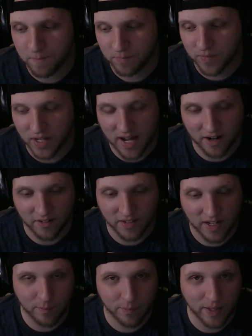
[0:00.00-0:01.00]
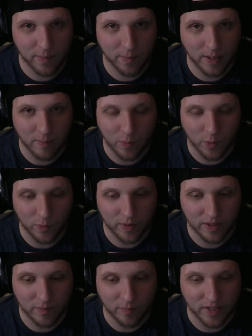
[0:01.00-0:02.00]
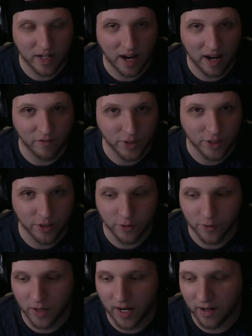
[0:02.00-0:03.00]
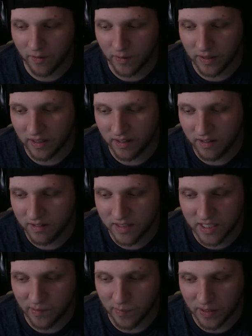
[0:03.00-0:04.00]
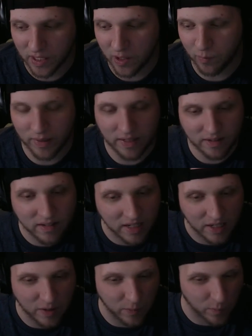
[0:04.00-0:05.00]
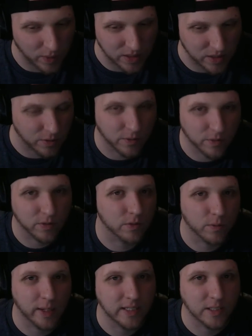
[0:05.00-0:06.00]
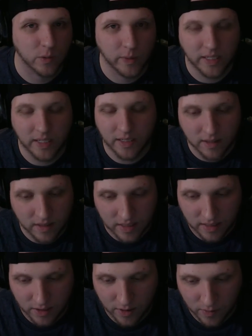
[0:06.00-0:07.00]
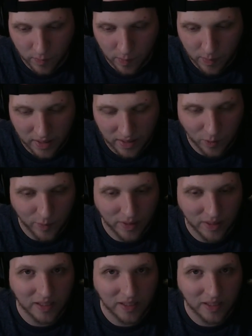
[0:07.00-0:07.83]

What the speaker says: I don't know, they play more with him than I ever do. I only see him a little bit, once or twice a week, and we play a little bit of League